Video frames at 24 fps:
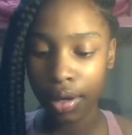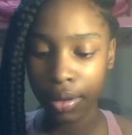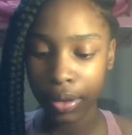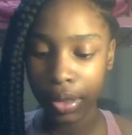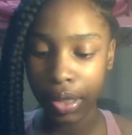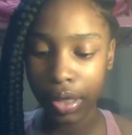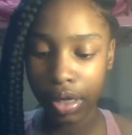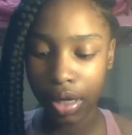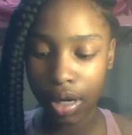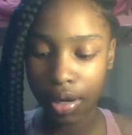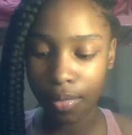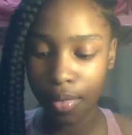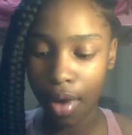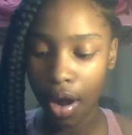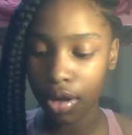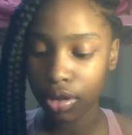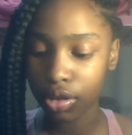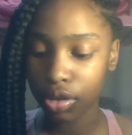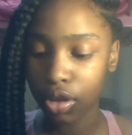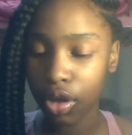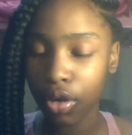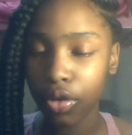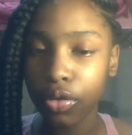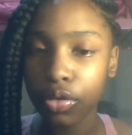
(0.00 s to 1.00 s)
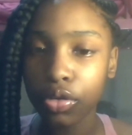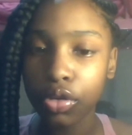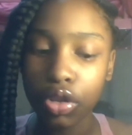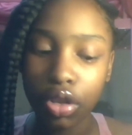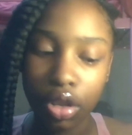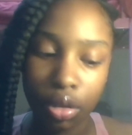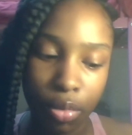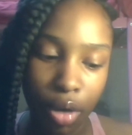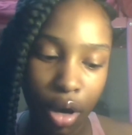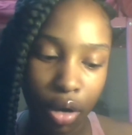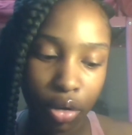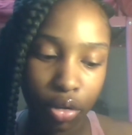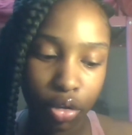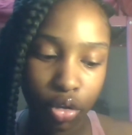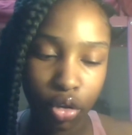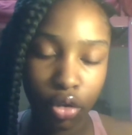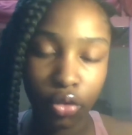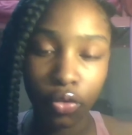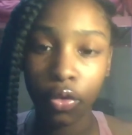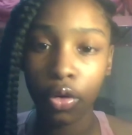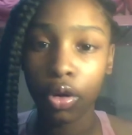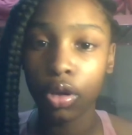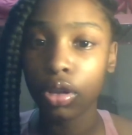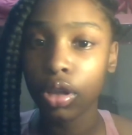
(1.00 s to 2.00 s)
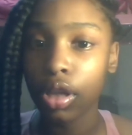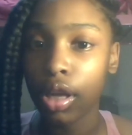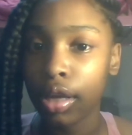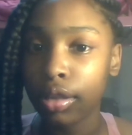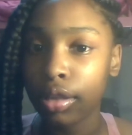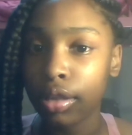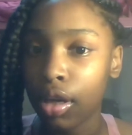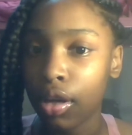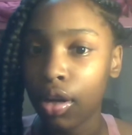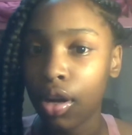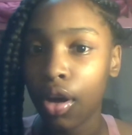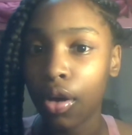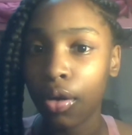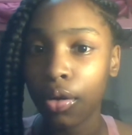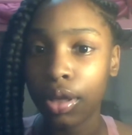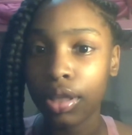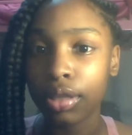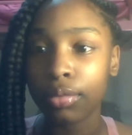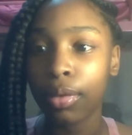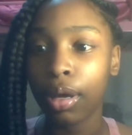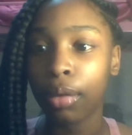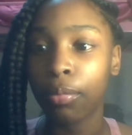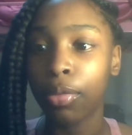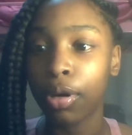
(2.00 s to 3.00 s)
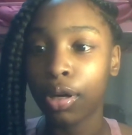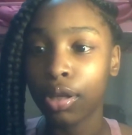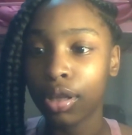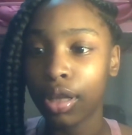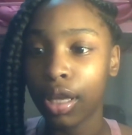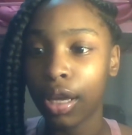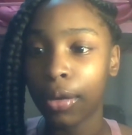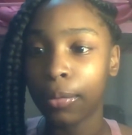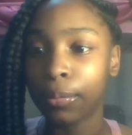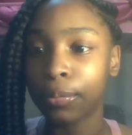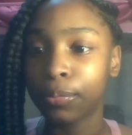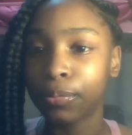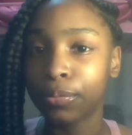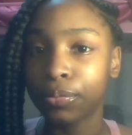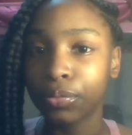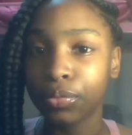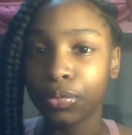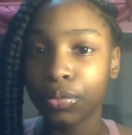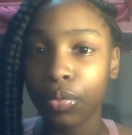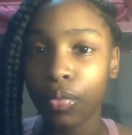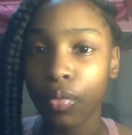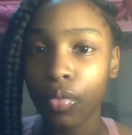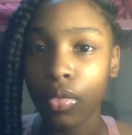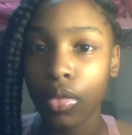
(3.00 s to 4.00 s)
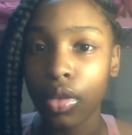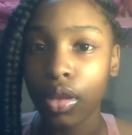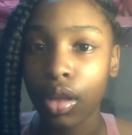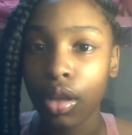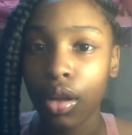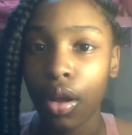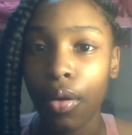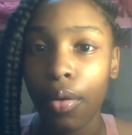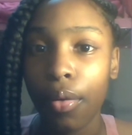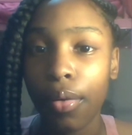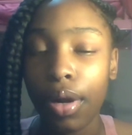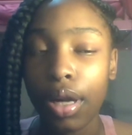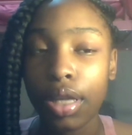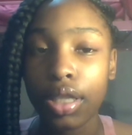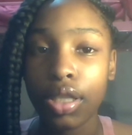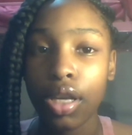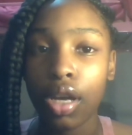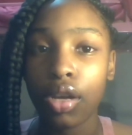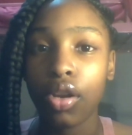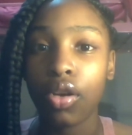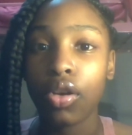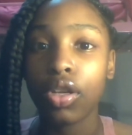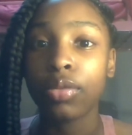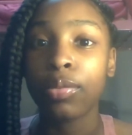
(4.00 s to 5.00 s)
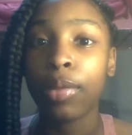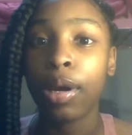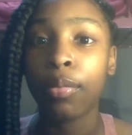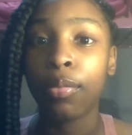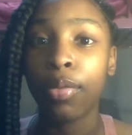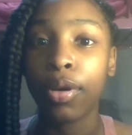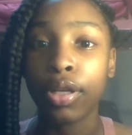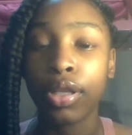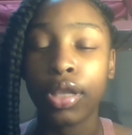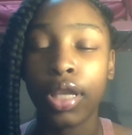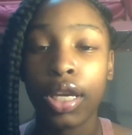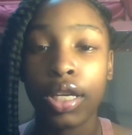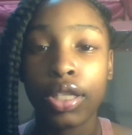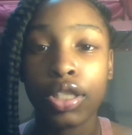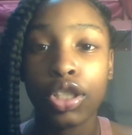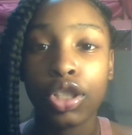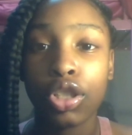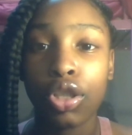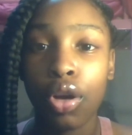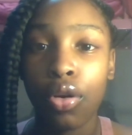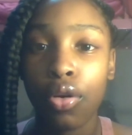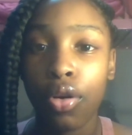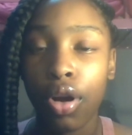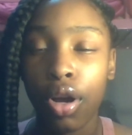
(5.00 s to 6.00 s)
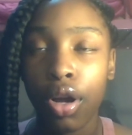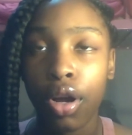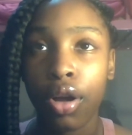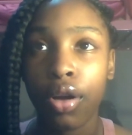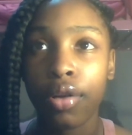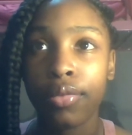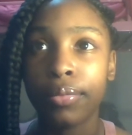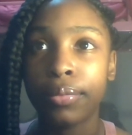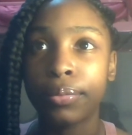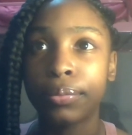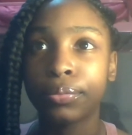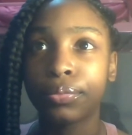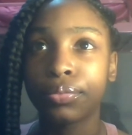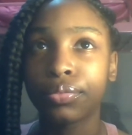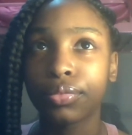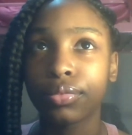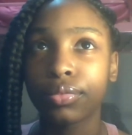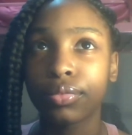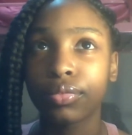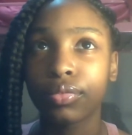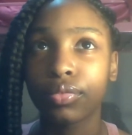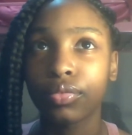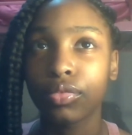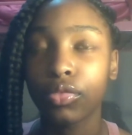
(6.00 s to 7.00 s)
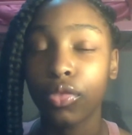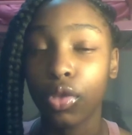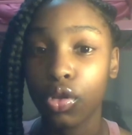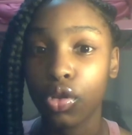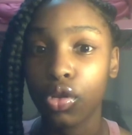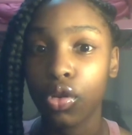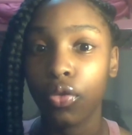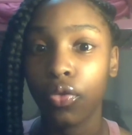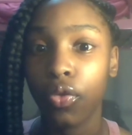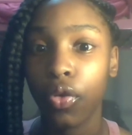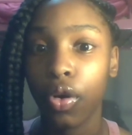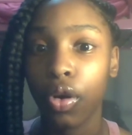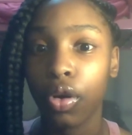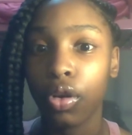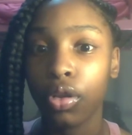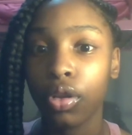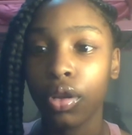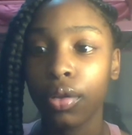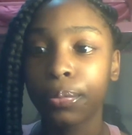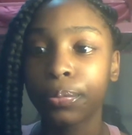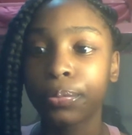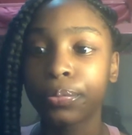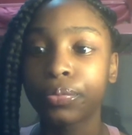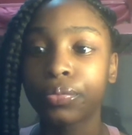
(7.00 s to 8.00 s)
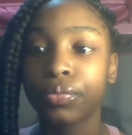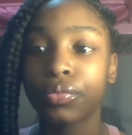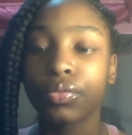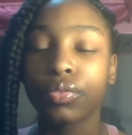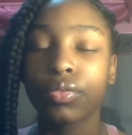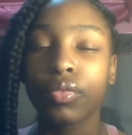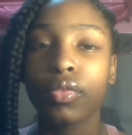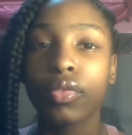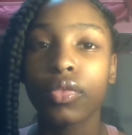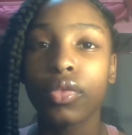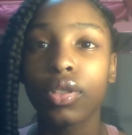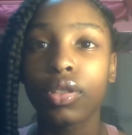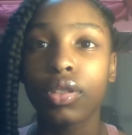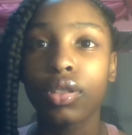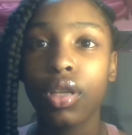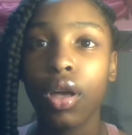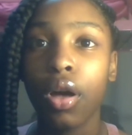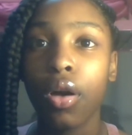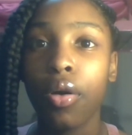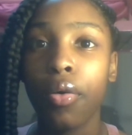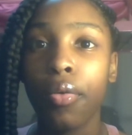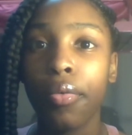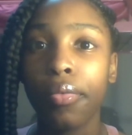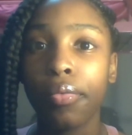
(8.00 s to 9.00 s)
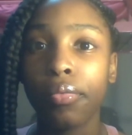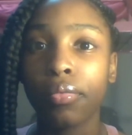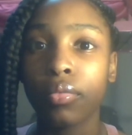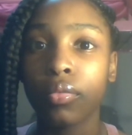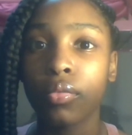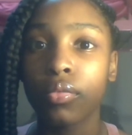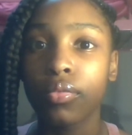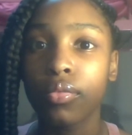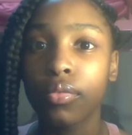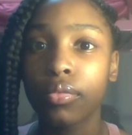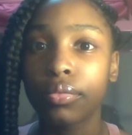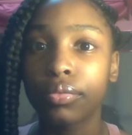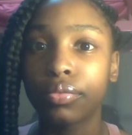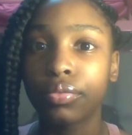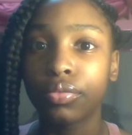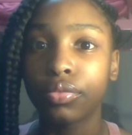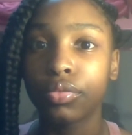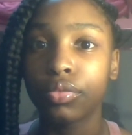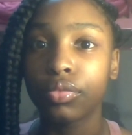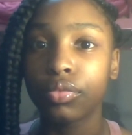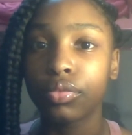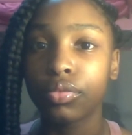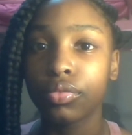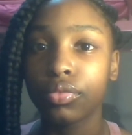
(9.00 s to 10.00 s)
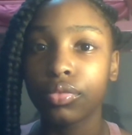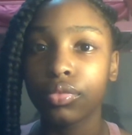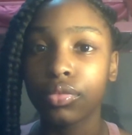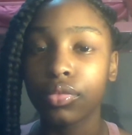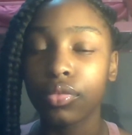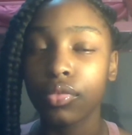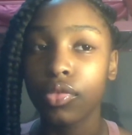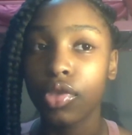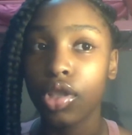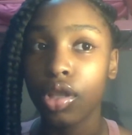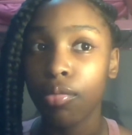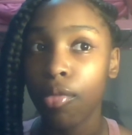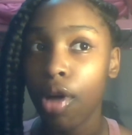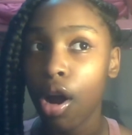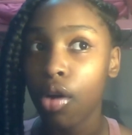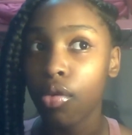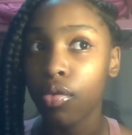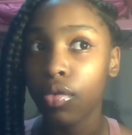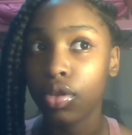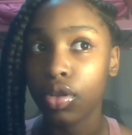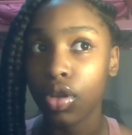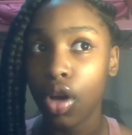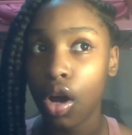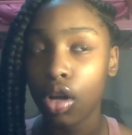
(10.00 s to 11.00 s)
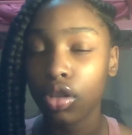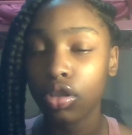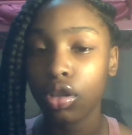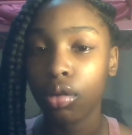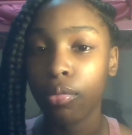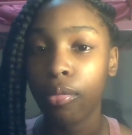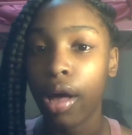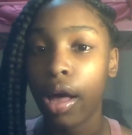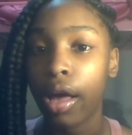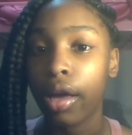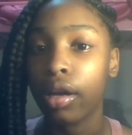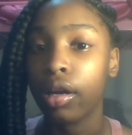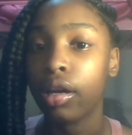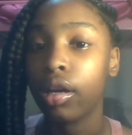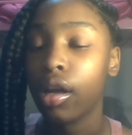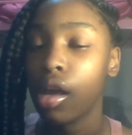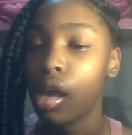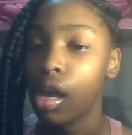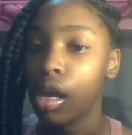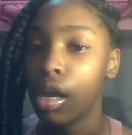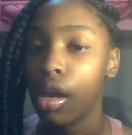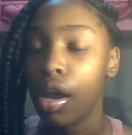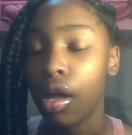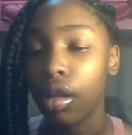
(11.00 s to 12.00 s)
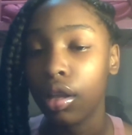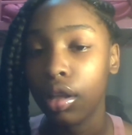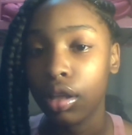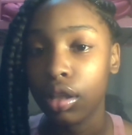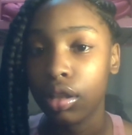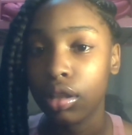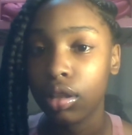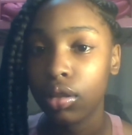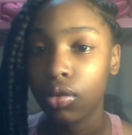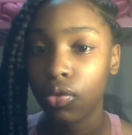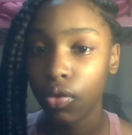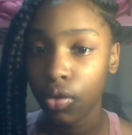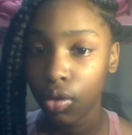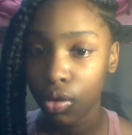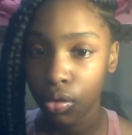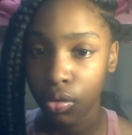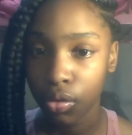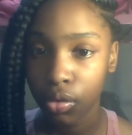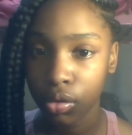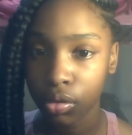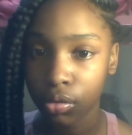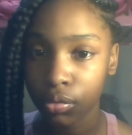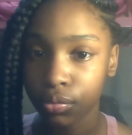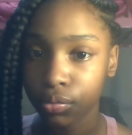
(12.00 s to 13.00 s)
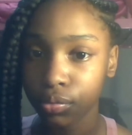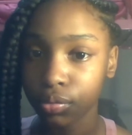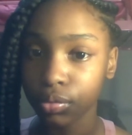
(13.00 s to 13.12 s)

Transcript: Um, also, tomorrow, June 4th, as y'all know, is my birthday. As y'all know, it's my birthday. So, um, on June 4th. So, tomorrow is also my aunt Helen's funeral.